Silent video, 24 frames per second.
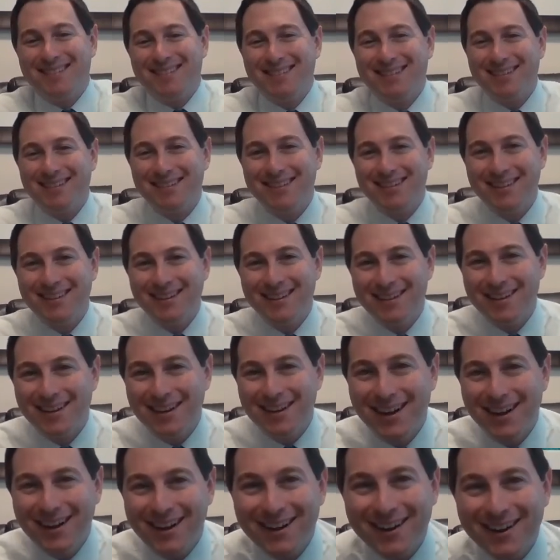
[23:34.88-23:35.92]

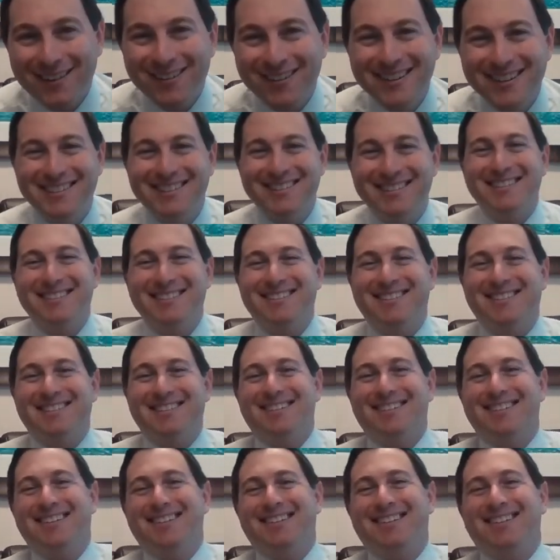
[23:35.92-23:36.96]

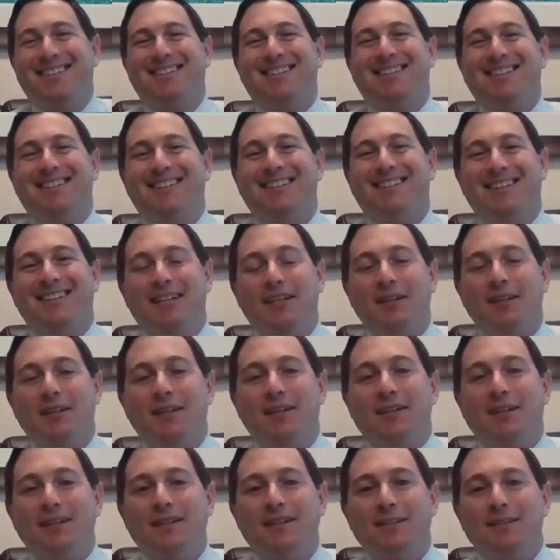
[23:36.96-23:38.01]

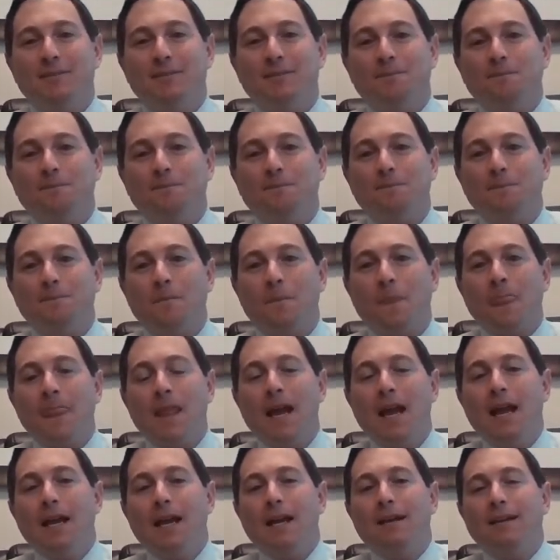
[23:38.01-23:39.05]

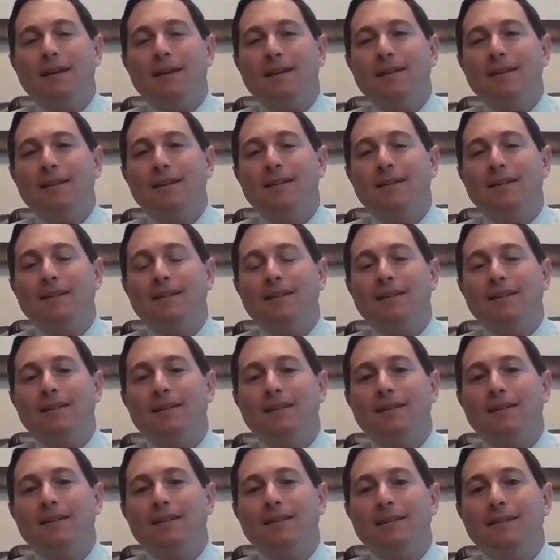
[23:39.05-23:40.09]

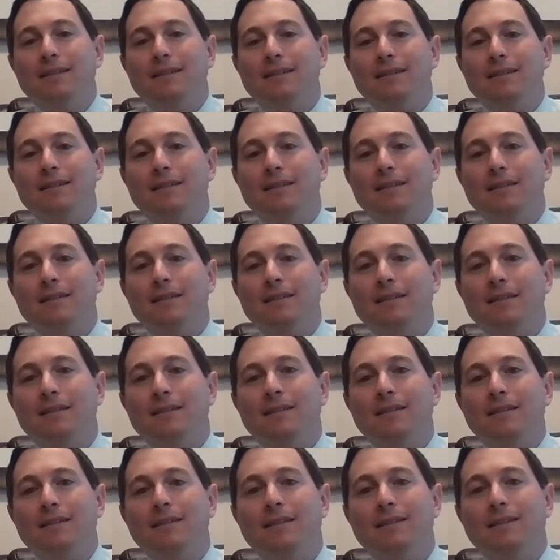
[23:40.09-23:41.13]

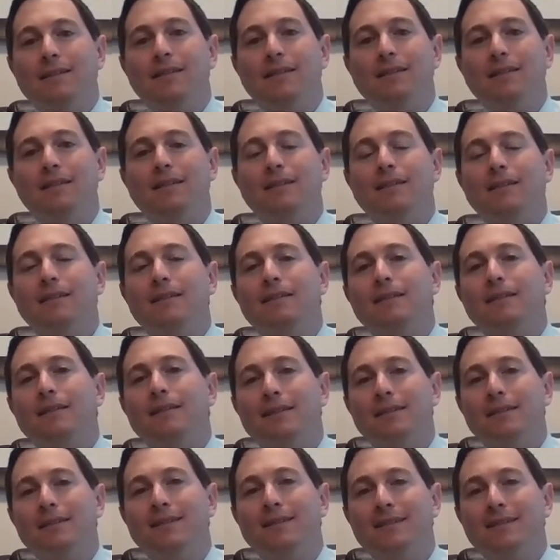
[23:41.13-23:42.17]

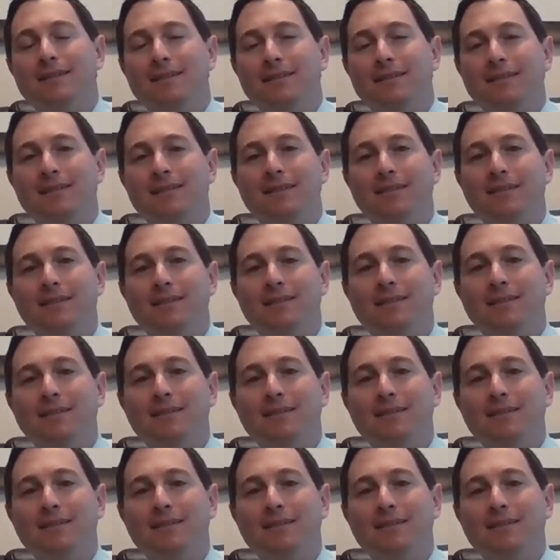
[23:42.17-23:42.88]
(not speaking)